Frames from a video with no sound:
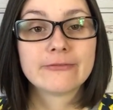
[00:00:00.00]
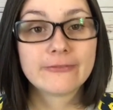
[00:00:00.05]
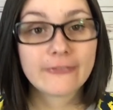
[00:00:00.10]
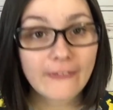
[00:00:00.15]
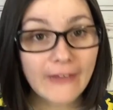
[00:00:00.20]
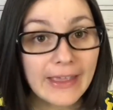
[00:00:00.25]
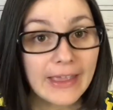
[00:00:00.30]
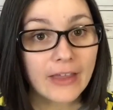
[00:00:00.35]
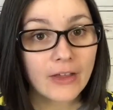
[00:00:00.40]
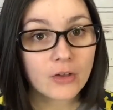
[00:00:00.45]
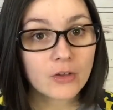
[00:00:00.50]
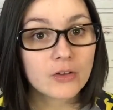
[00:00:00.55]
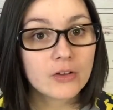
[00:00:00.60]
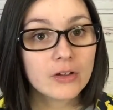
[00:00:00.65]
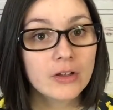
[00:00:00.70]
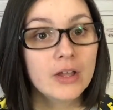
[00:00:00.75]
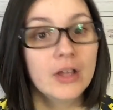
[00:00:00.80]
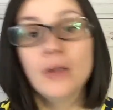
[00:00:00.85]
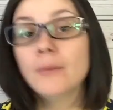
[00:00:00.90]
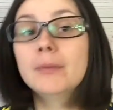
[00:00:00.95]

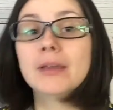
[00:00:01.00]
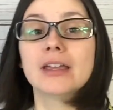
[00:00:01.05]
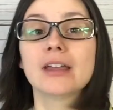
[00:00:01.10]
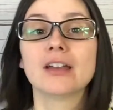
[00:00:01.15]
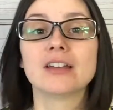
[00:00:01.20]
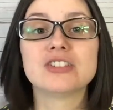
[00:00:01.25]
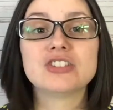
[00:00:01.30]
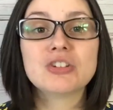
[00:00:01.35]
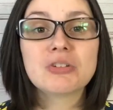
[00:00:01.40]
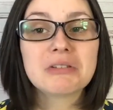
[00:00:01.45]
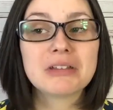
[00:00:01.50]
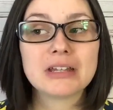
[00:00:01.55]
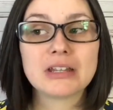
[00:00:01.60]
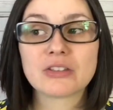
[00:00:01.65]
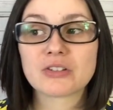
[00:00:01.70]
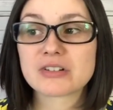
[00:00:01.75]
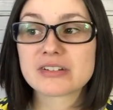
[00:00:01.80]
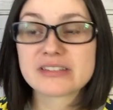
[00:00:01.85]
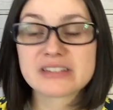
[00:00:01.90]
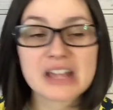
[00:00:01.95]
fail, because you can
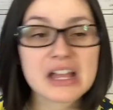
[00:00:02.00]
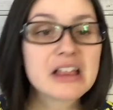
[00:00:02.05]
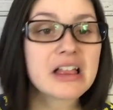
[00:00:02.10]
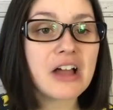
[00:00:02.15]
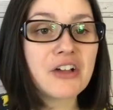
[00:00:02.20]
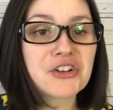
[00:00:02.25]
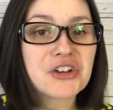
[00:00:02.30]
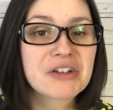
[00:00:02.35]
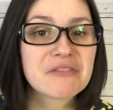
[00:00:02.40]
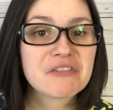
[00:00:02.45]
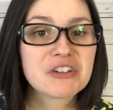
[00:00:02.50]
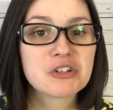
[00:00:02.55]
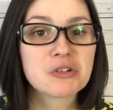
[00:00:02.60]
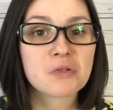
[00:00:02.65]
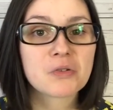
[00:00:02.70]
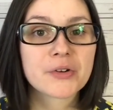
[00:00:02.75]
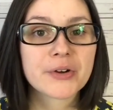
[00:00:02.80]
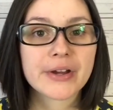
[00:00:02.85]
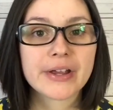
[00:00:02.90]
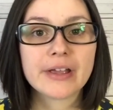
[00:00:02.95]
either sell out your
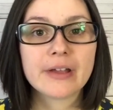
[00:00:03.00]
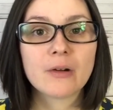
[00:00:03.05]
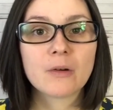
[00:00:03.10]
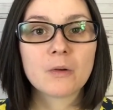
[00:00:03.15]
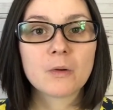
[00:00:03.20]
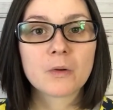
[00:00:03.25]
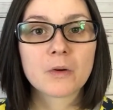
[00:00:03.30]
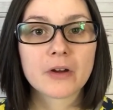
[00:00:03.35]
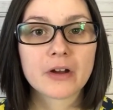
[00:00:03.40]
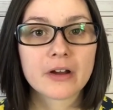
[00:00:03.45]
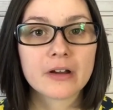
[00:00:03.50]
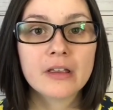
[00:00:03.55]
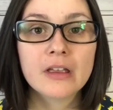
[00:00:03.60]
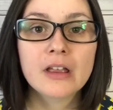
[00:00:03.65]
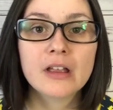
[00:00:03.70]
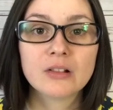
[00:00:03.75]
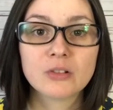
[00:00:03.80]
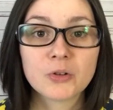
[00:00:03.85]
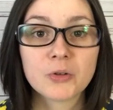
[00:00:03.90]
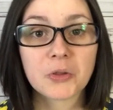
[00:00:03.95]
inventory or
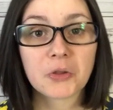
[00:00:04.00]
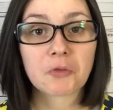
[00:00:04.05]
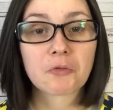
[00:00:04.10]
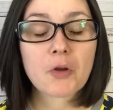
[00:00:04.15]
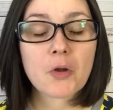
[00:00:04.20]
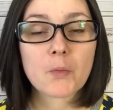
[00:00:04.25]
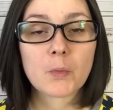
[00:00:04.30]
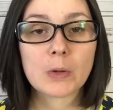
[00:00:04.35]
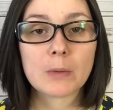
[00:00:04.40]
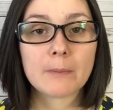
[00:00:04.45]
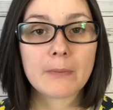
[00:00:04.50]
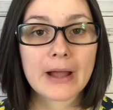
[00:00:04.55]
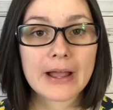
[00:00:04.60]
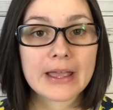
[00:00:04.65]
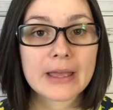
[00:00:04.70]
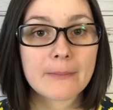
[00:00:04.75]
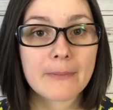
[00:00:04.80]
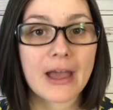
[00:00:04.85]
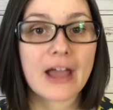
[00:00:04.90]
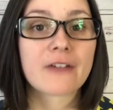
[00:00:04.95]
LuLaRoe will buy
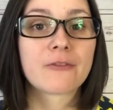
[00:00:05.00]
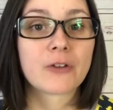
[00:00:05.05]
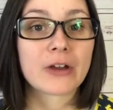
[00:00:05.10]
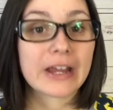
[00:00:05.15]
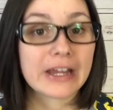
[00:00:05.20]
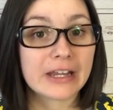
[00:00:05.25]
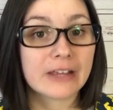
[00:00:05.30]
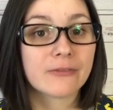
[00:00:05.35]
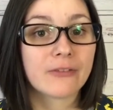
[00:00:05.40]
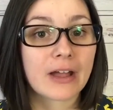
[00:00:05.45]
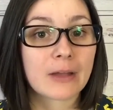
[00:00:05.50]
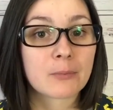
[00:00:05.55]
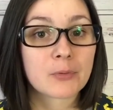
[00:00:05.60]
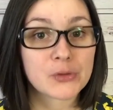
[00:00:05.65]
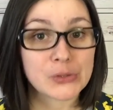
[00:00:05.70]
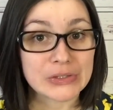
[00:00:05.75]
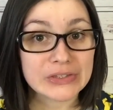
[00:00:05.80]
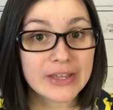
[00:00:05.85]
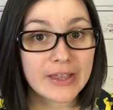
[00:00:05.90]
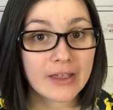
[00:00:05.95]
it back for
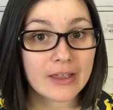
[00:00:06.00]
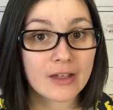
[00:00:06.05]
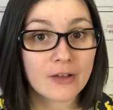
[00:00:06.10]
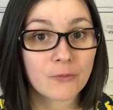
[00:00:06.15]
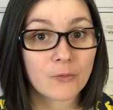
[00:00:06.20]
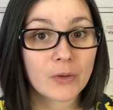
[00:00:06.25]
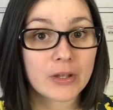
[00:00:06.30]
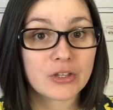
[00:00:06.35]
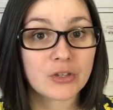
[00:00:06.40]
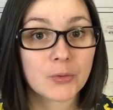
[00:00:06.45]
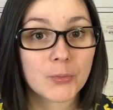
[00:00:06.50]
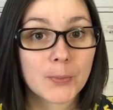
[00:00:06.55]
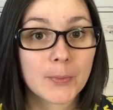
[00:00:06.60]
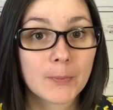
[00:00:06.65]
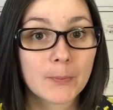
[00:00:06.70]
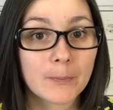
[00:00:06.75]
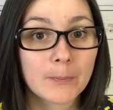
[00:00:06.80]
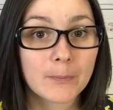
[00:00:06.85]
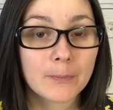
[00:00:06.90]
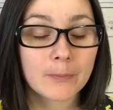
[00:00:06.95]
85% of what you
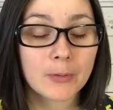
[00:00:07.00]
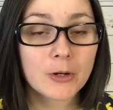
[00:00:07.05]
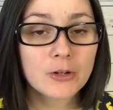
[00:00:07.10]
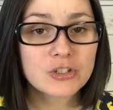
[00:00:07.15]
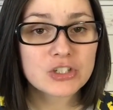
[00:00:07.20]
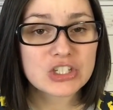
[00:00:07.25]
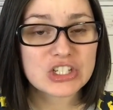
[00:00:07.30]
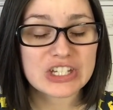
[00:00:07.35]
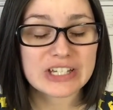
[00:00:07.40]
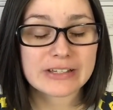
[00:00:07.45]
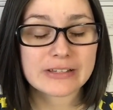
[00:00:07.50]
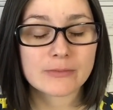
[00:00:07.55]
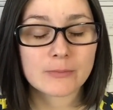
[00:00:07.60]
purchased